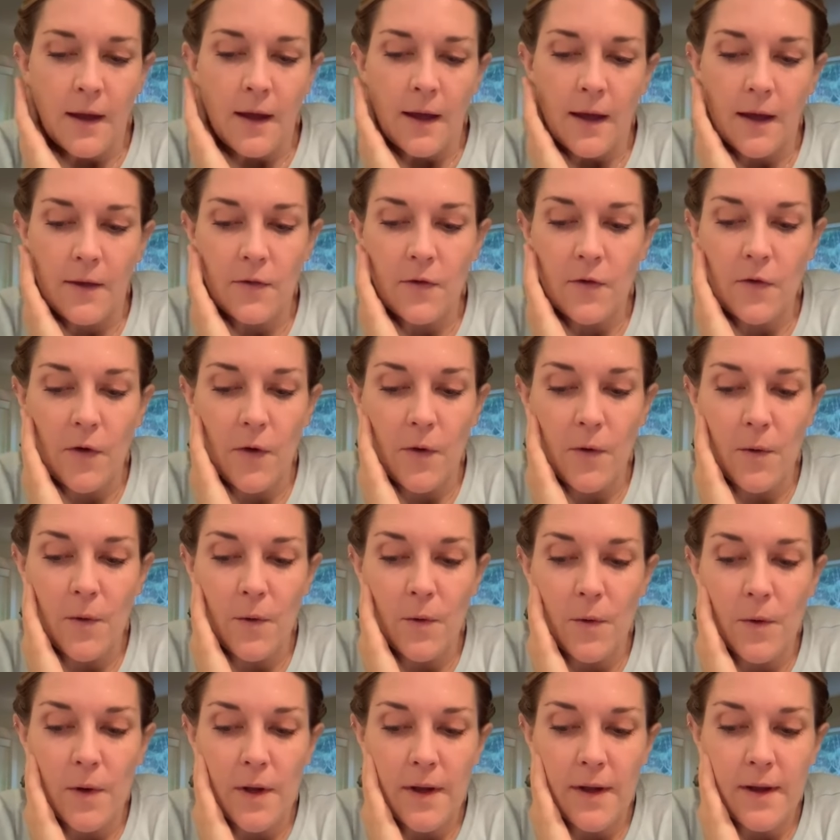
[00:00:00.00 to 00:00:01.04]
And
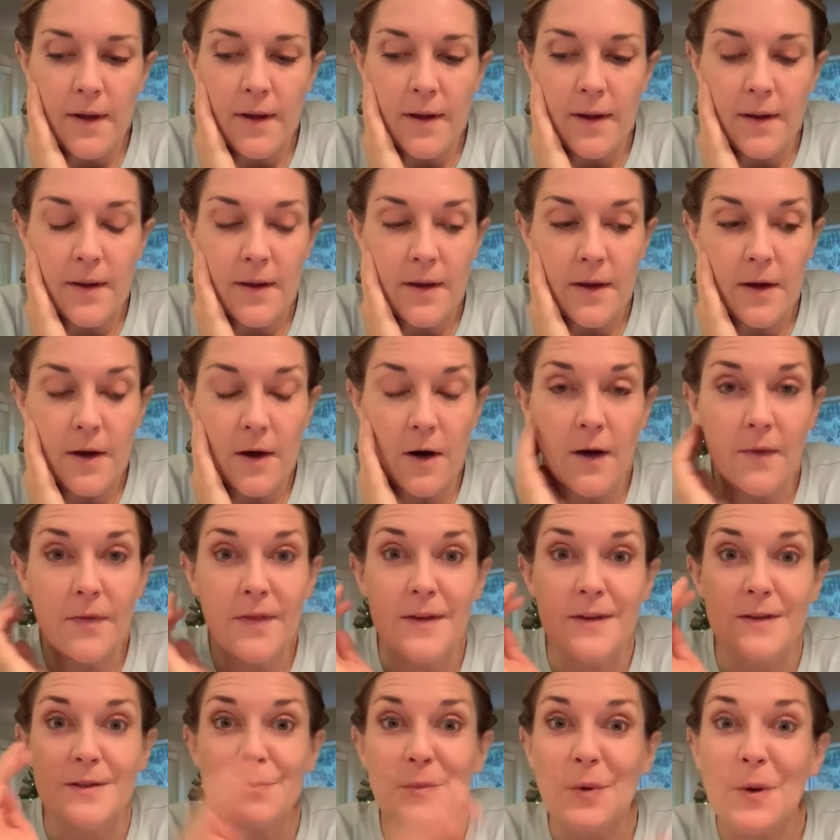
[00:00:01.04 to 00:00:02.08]
so on
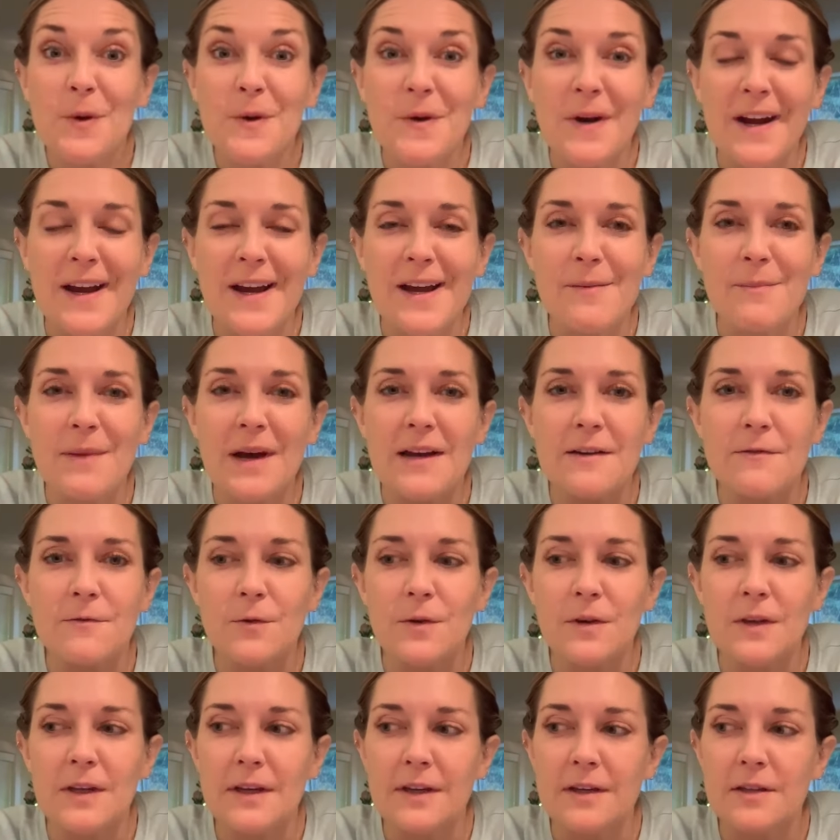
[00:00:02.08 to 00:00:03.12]
this program, I've
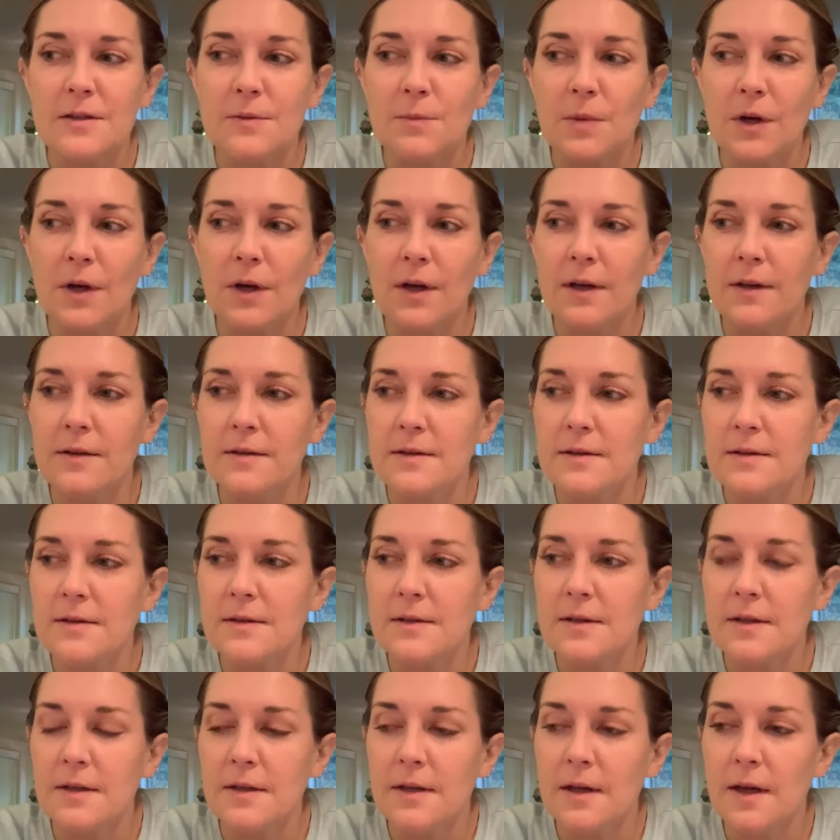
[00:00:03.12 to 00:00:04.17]
really
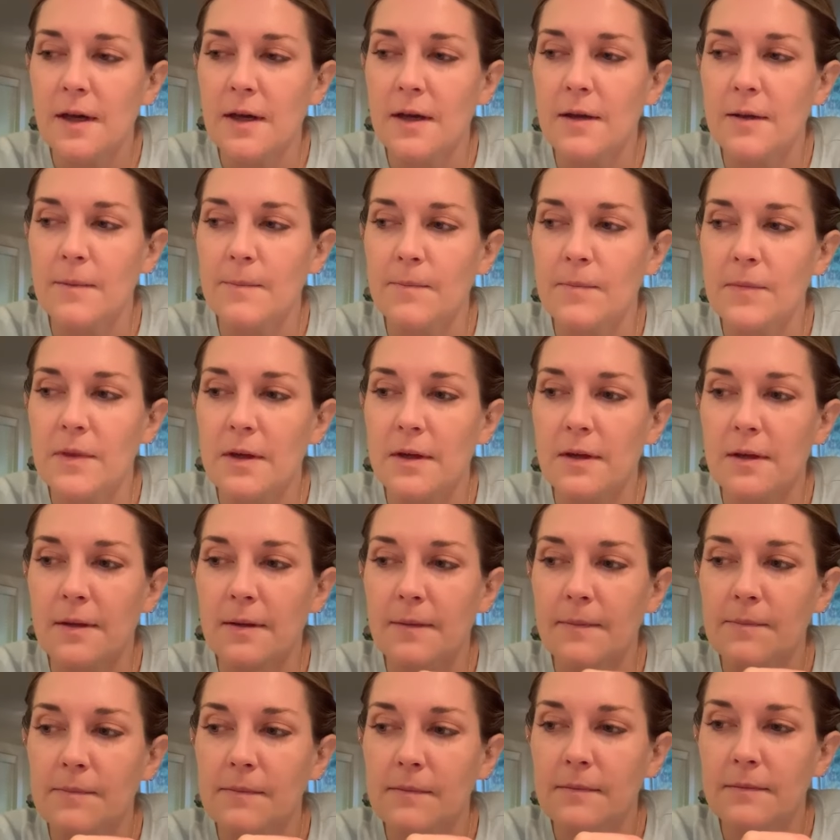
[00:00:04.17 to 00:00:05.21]
experienced the
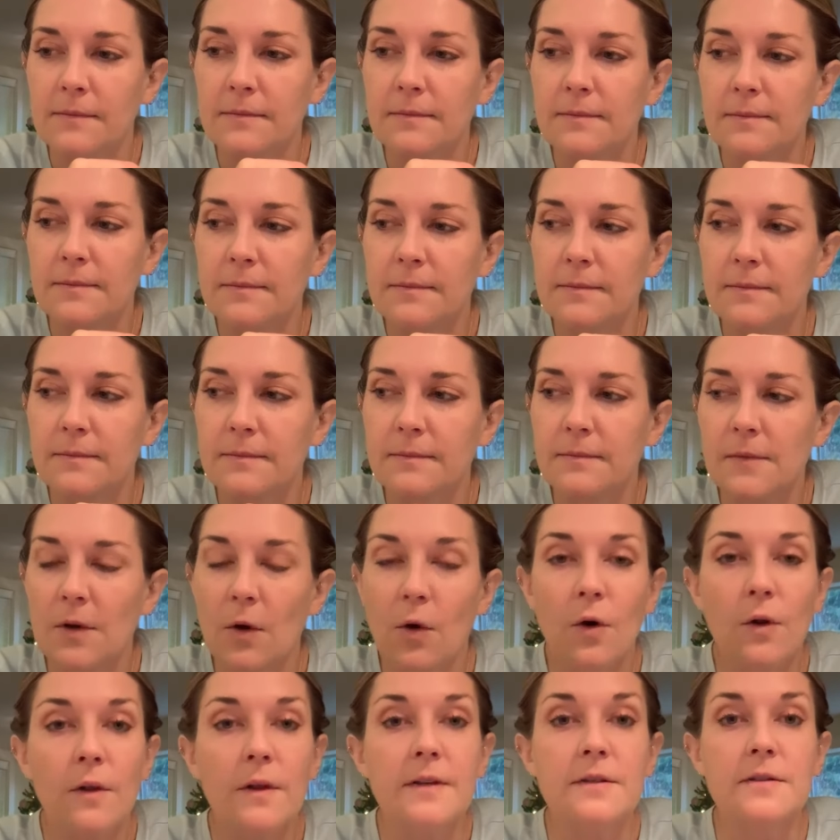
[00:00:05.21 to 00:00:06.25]

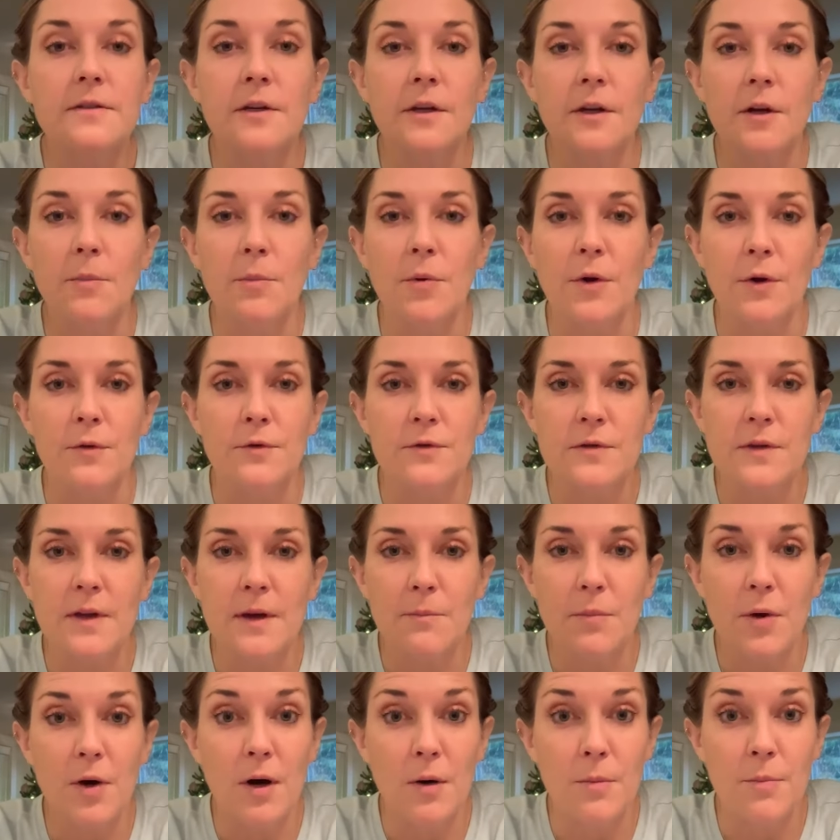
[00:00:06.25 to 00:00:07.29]
holistic approach
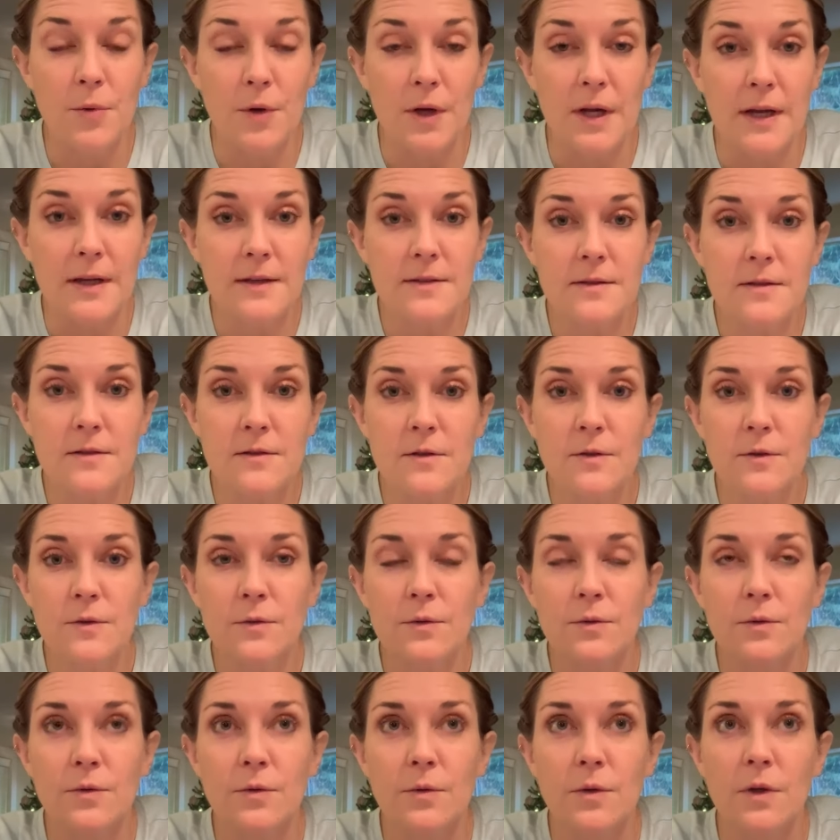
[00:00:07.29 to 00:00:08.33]
that Paul brings
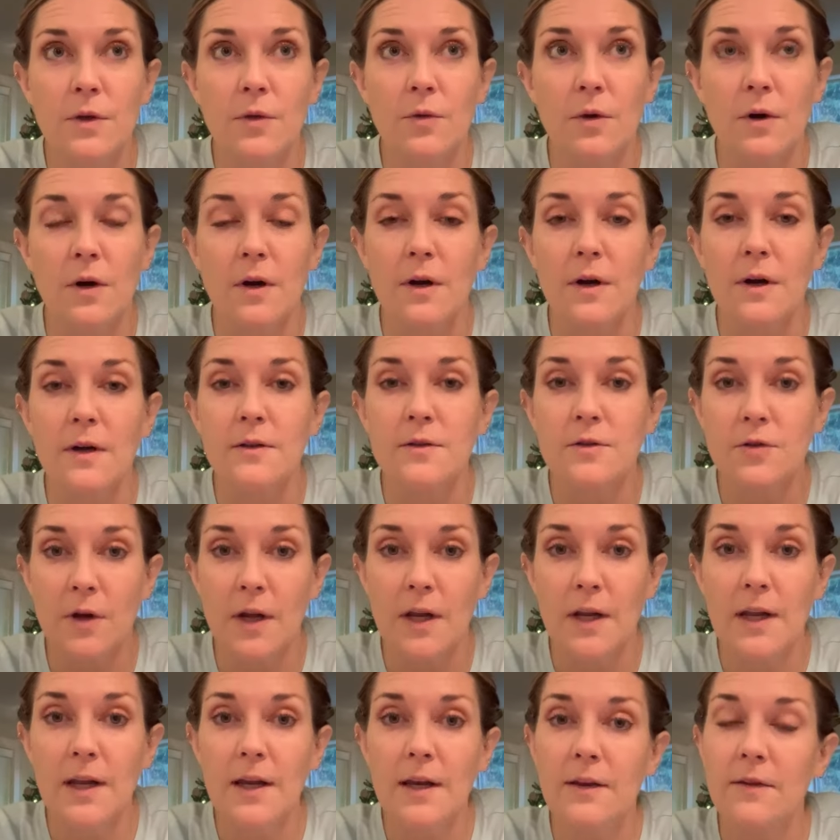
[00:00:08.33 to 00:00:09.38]
to your
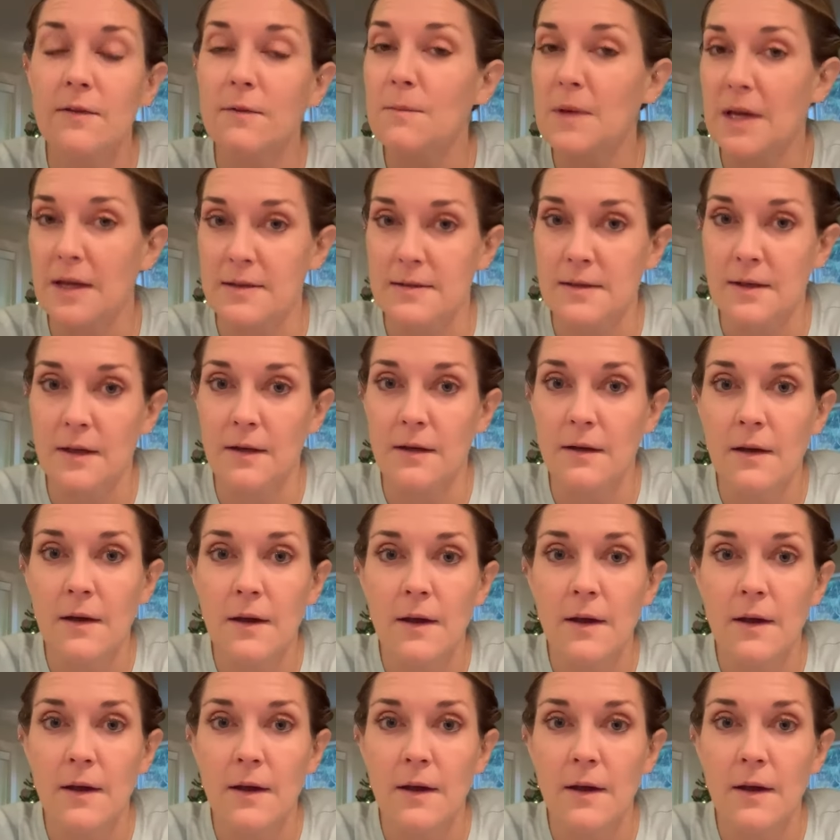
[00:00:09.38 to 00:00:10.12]
training is amazing.